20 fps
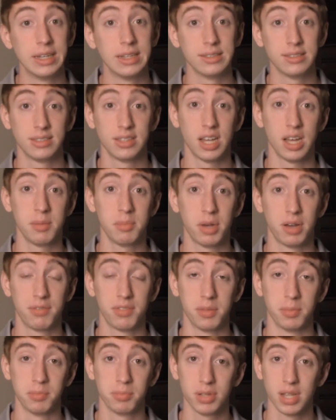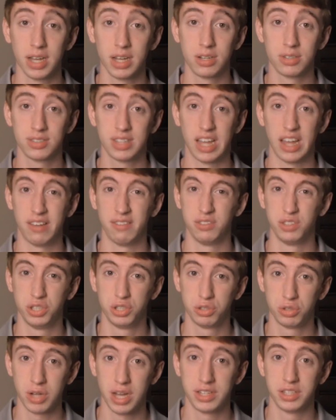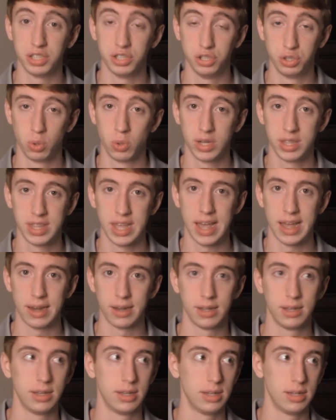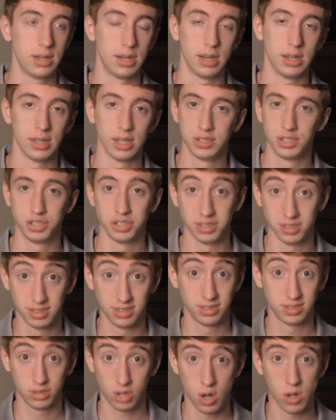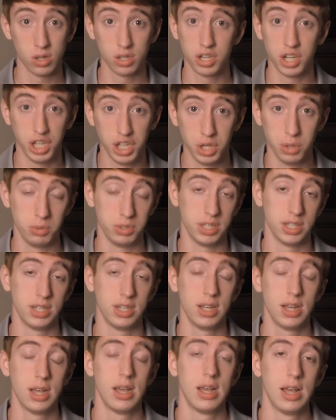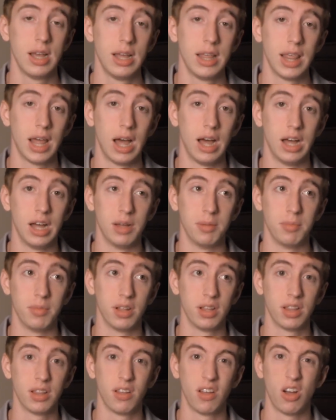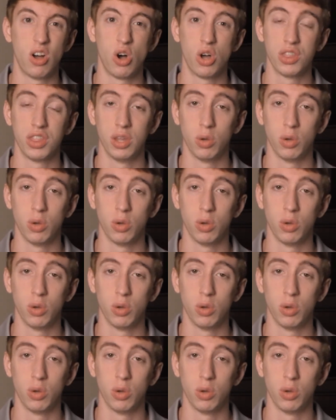Some of the players that have tried to join that, let's just call it a union, on the